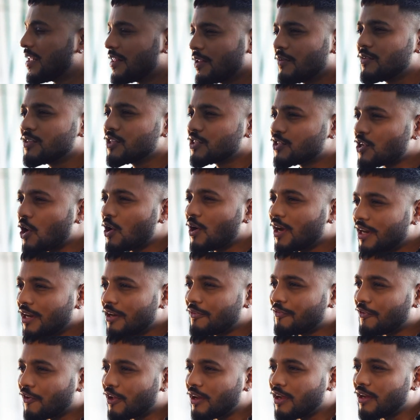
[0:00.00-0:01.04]
There was a song I
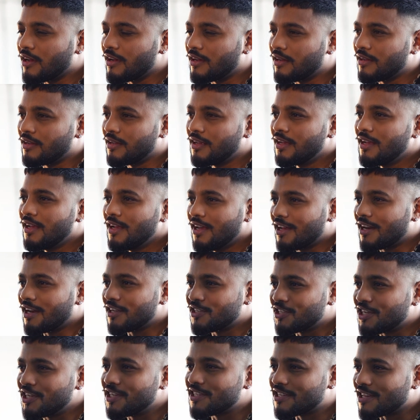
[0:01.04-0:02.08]
did for a uh,
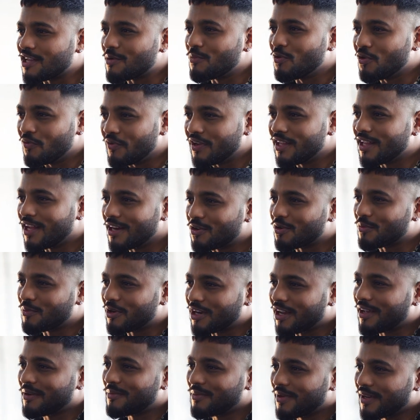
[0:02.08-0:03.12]
Rajni Sir movie that took me
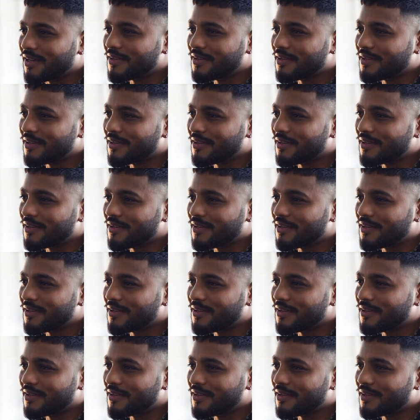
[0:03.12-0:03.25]
time.